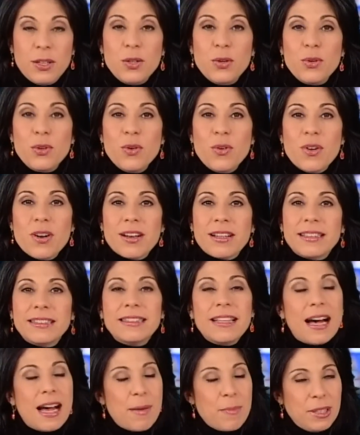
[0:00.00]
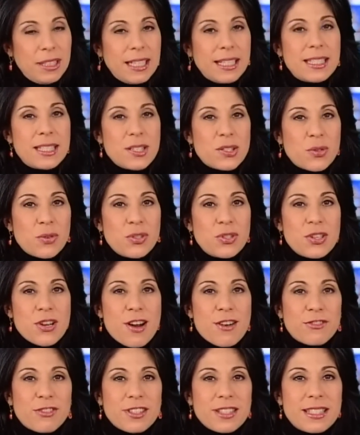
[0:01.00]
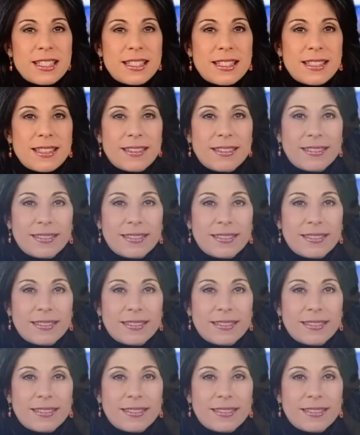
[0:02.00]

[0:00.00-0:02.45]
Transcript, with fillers: New York, I'm Alexis Christoforus.